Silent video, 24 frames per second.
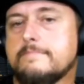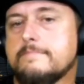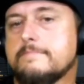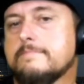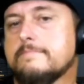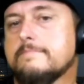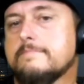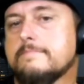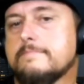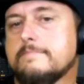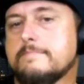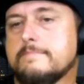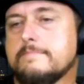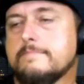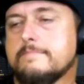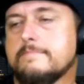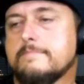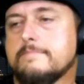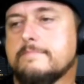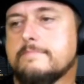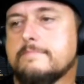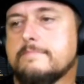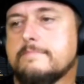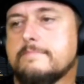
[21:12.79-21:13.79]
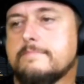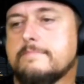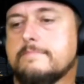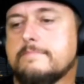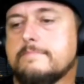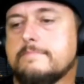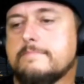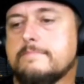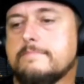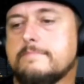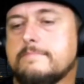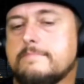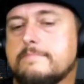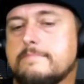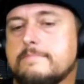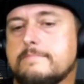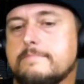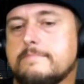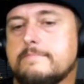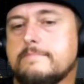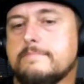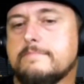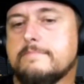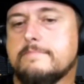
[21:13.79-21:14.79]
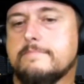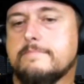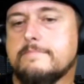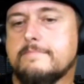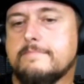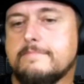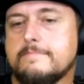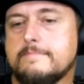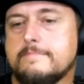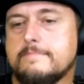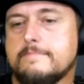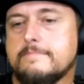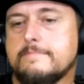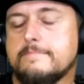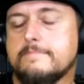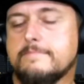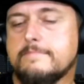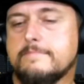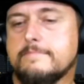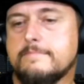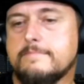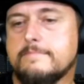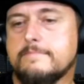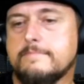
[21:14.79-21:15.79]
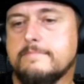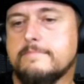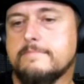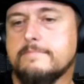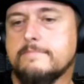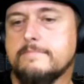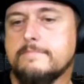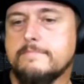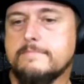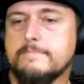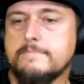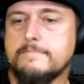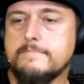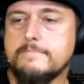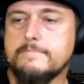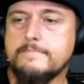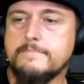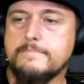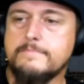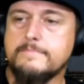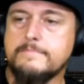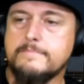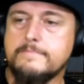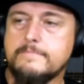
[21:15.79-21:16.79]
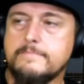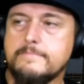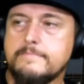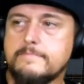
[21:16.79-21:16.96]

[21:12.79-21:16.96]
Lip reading: (not speaking)